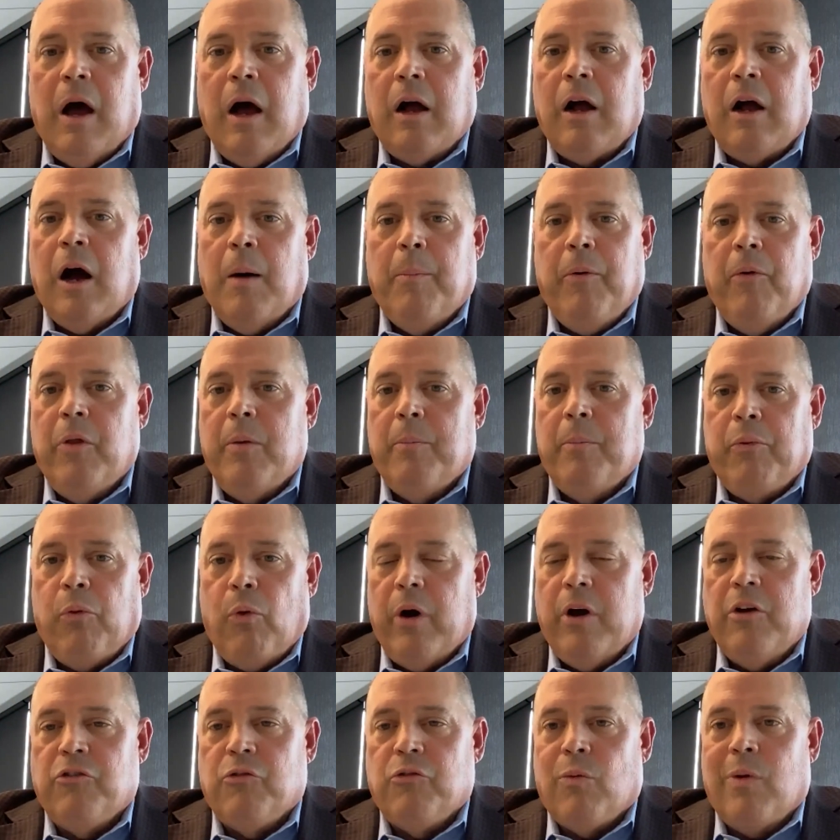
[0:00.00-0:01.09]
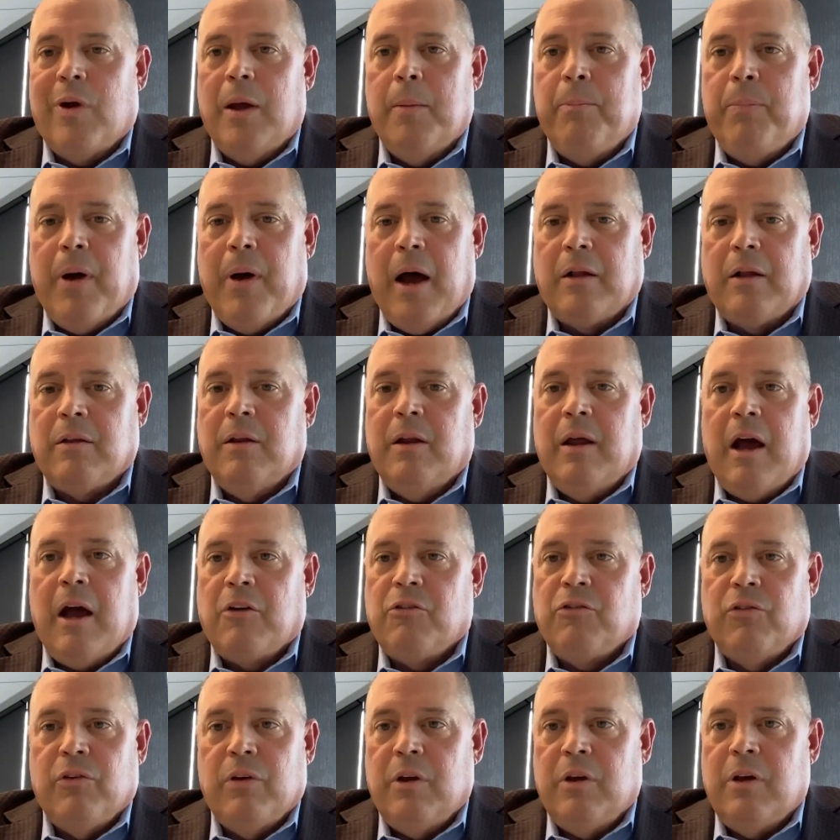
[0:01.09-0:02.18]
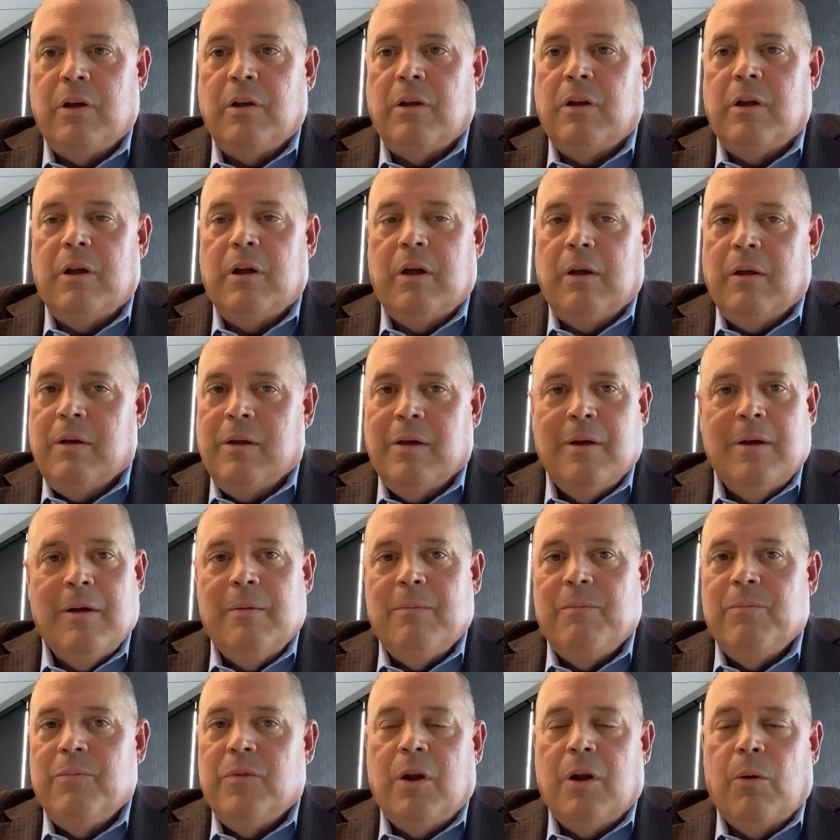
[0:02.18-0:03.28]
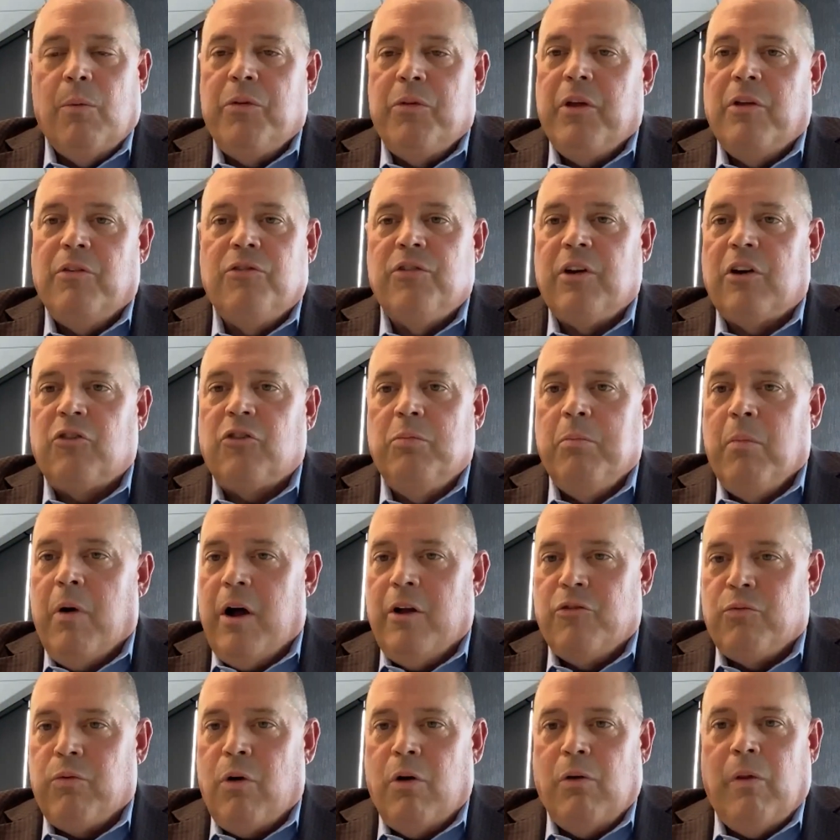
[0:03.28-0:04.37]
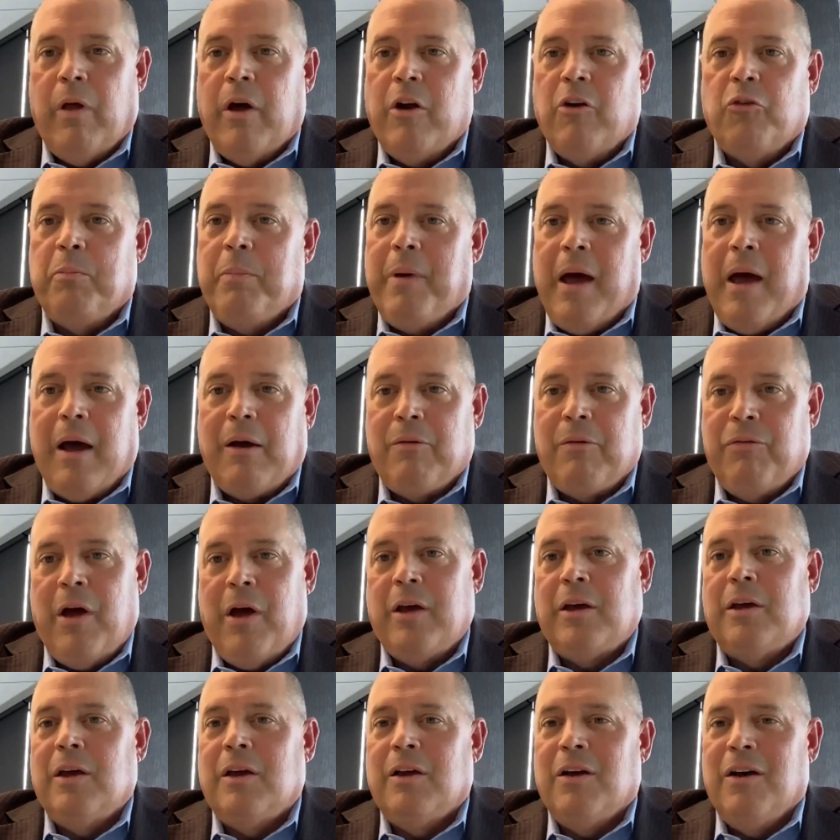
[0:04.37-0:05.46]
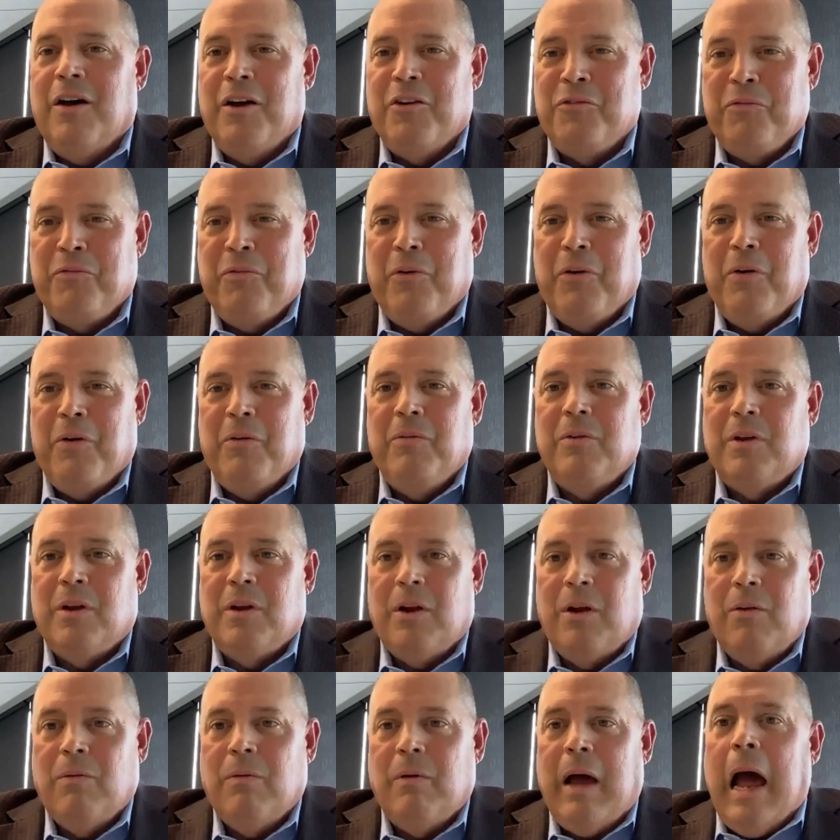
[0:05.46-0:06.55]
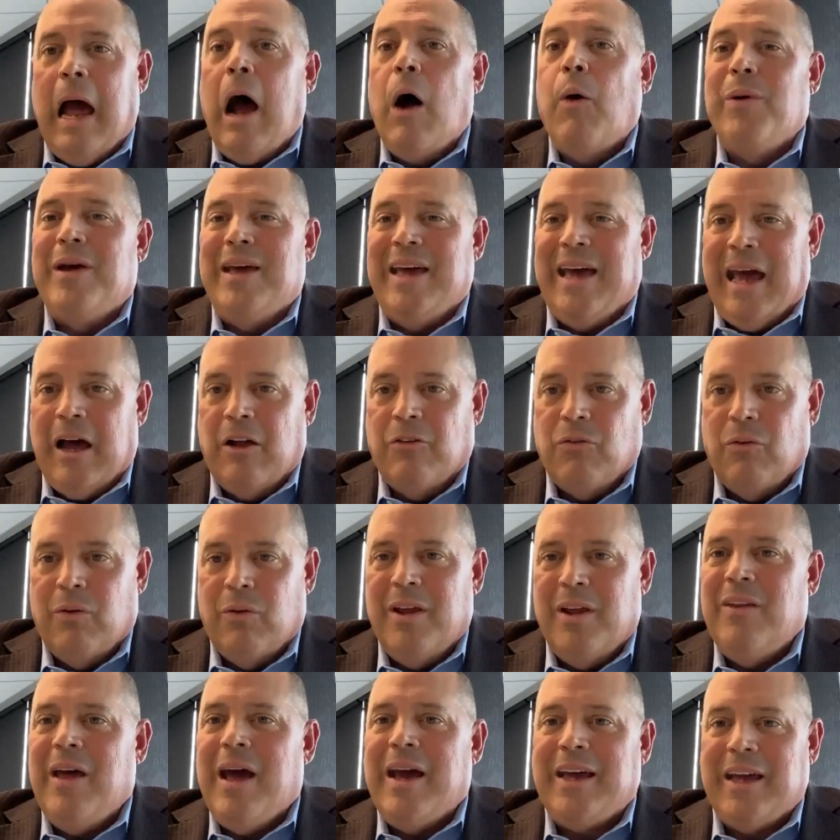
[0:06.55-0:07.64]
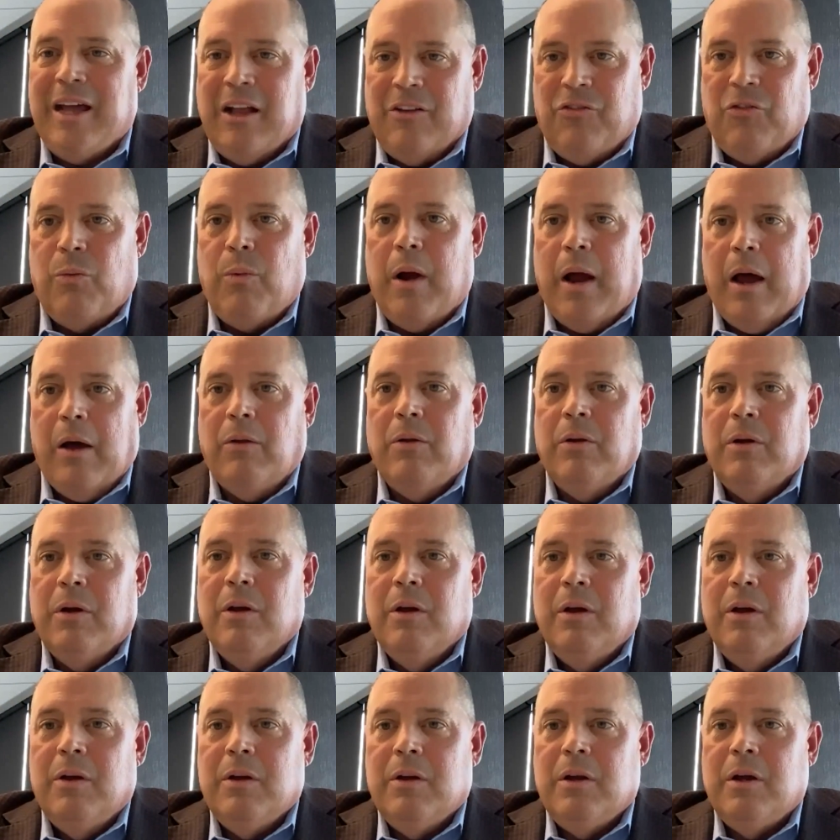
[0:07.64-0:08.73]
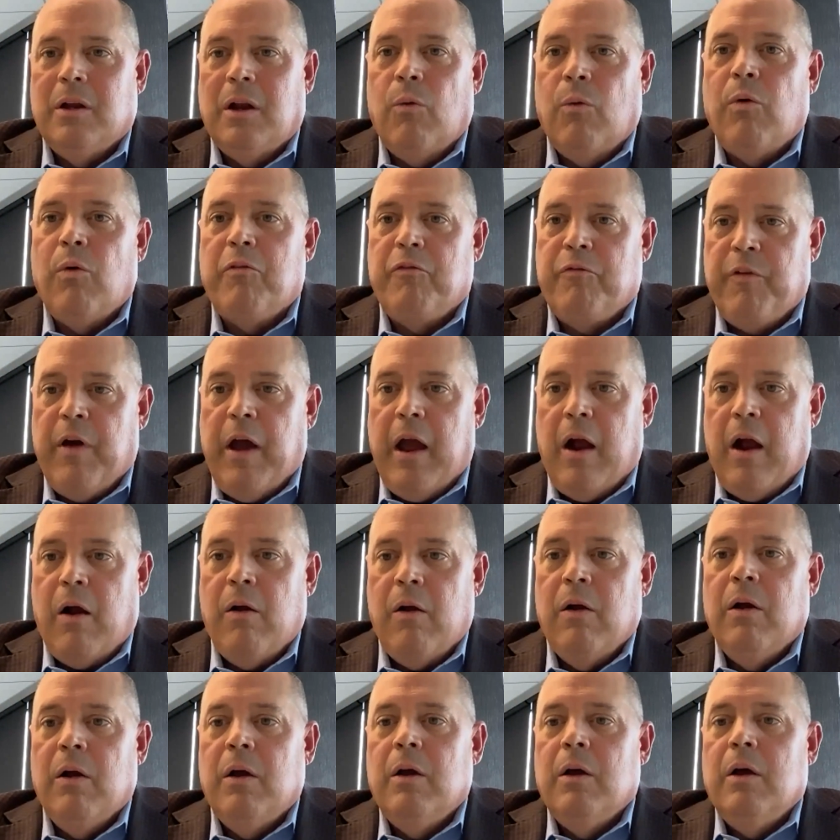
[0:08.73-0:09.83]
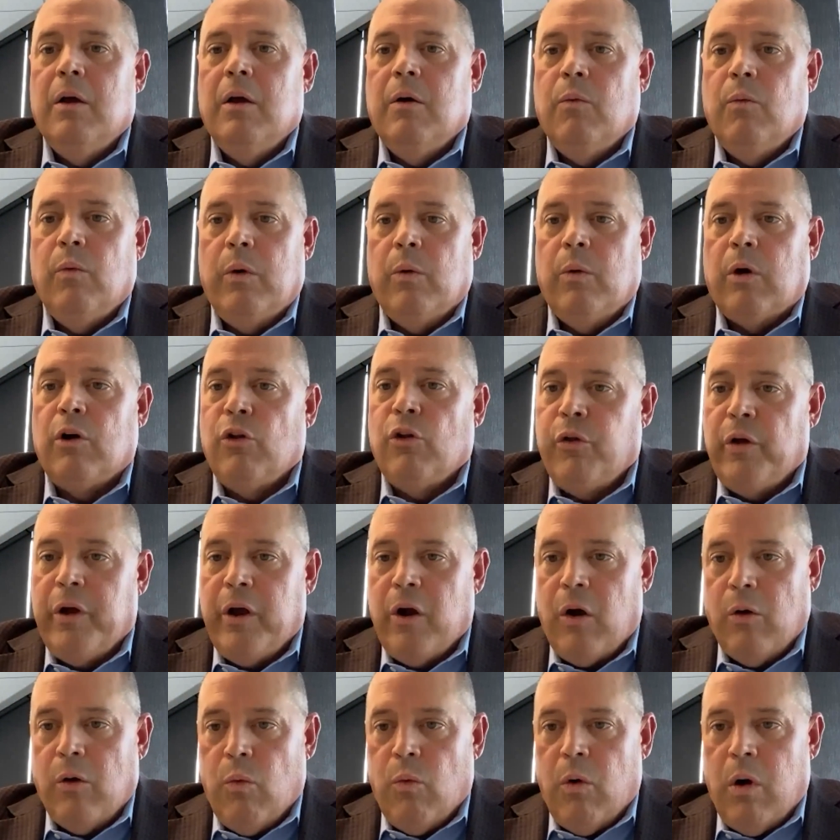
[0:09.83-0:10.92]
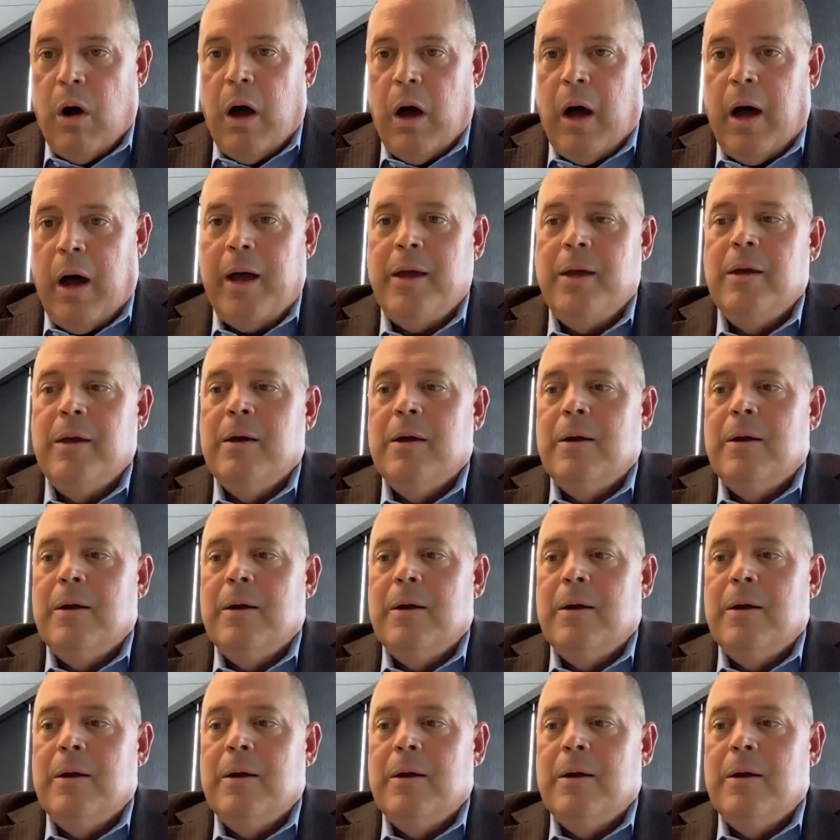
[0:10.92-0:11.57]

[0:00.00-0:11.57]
couple of employees were impacted actually, within 6 months, wrote letters back thanking us for, how we handled it. And that gets around. We're fair. We were clear on why.